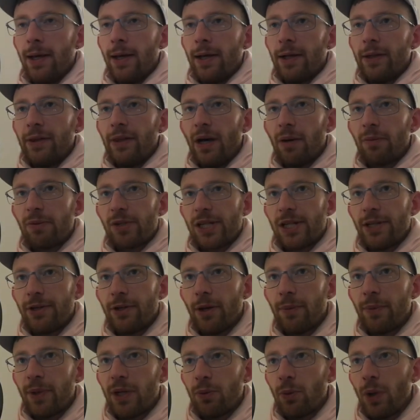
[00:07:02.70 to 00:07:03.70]
Now, obviously,
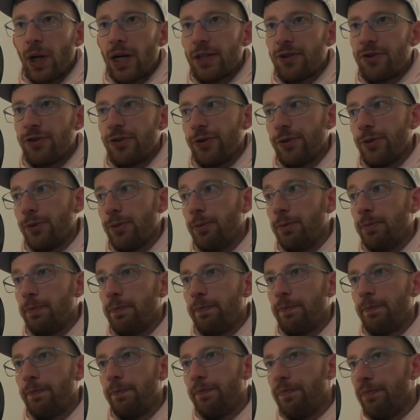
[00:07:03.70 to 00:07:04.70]
nobody wanted to
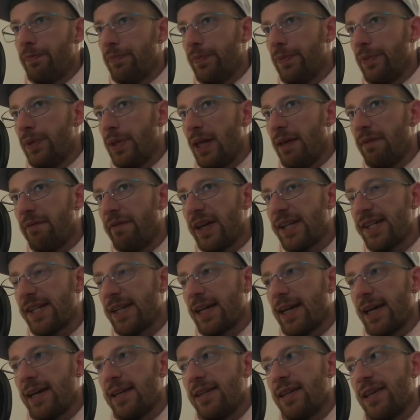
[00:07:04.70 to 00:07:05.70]

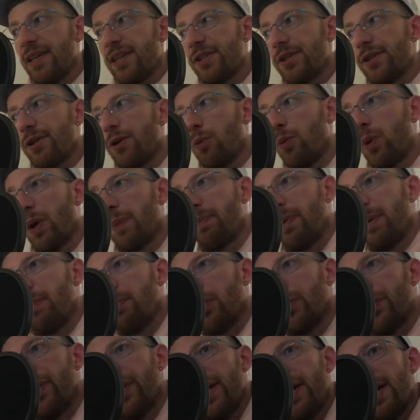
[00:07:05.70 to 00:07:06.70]
investigate this, so what
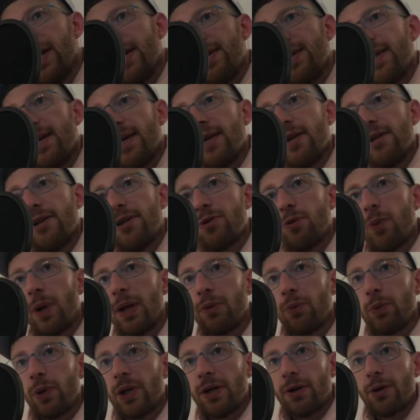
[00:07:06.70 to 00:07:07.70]
people did is they just
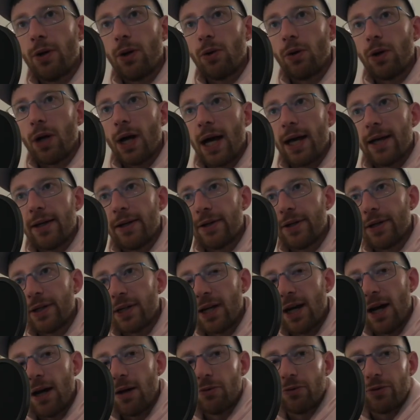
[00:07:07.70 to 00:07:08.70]
went with their own Geiger
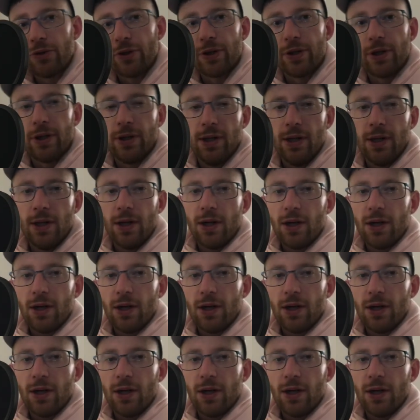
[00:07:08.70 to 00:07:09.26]
counter,